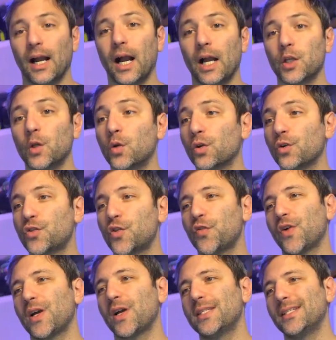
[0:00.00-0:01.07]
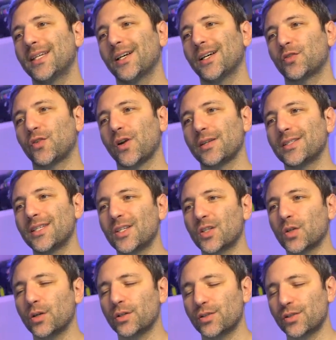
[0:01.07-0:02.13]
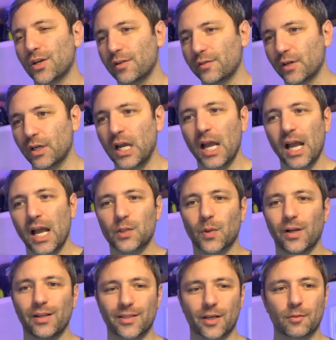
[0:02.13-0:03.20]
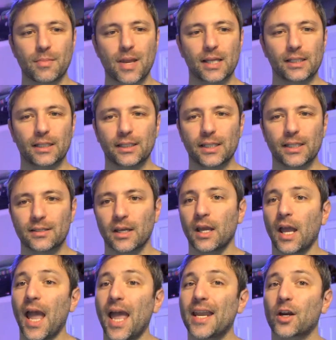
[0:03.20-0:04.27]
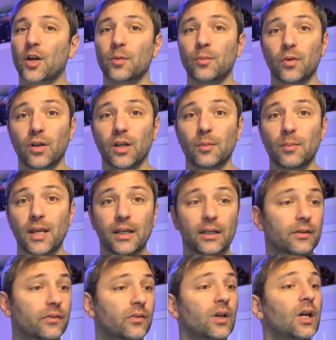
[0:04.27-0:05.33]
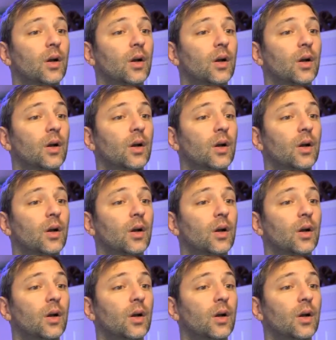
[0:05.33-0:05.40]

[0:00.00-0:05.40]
You can also find details for our Discord server, as well as our mailing list and our community meetings.